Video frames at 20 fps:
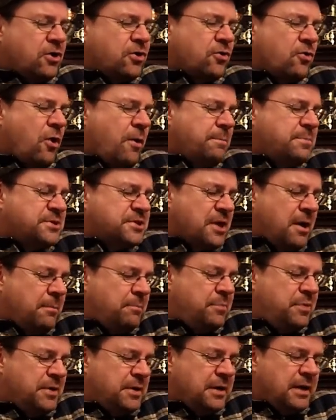crops
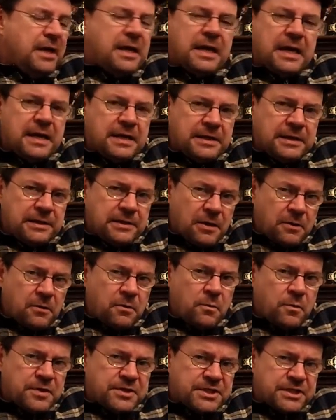up in
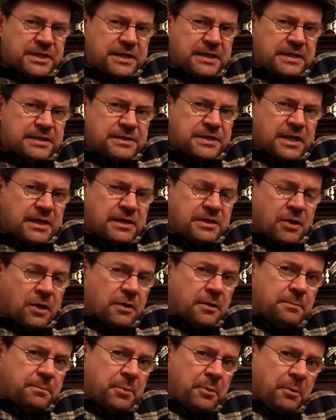young whiskies,
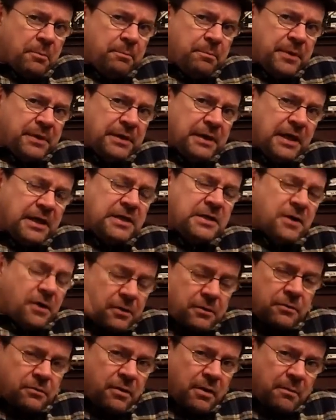young bourbon,
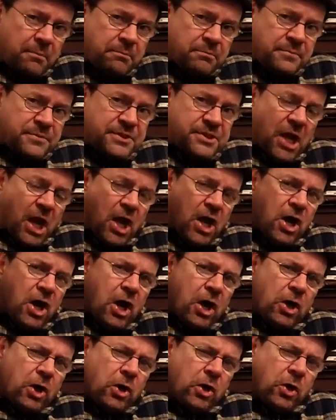young rums
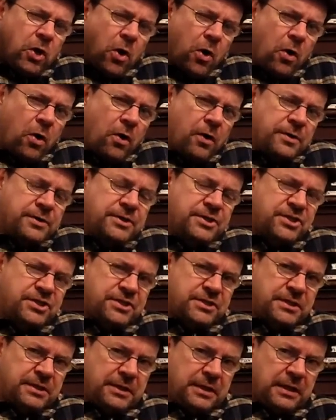
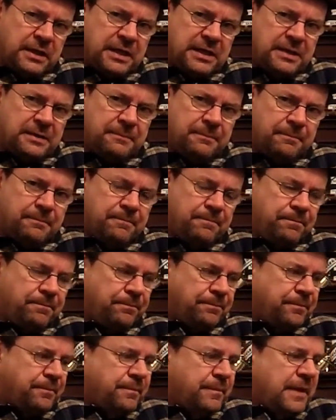constantly.
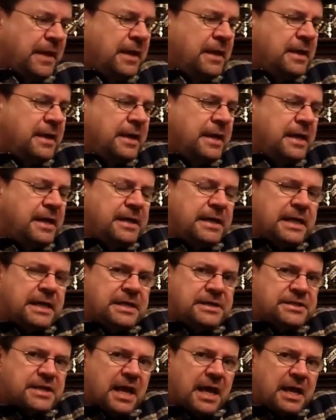It
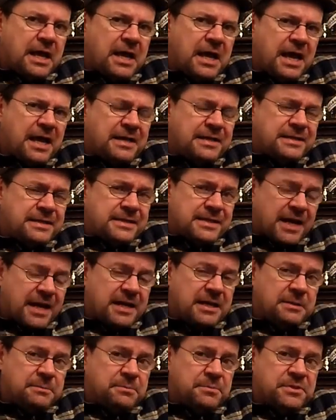is at
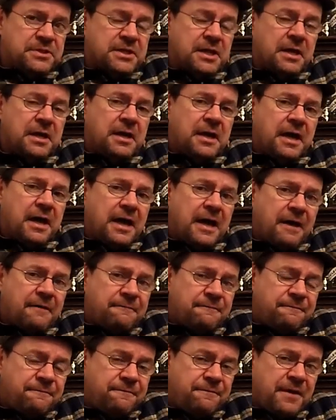times a
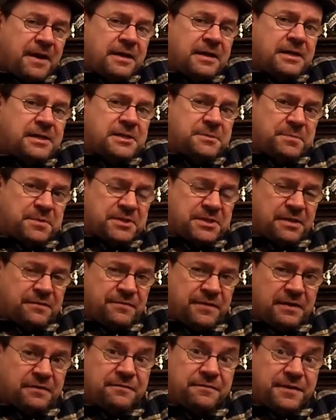very
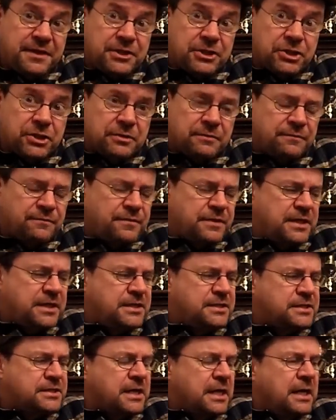specific feature of
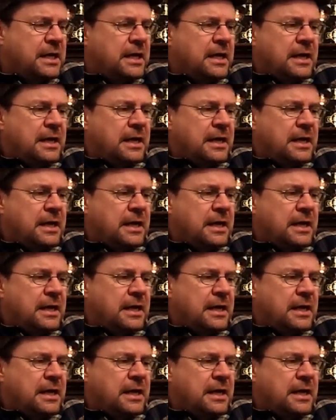these.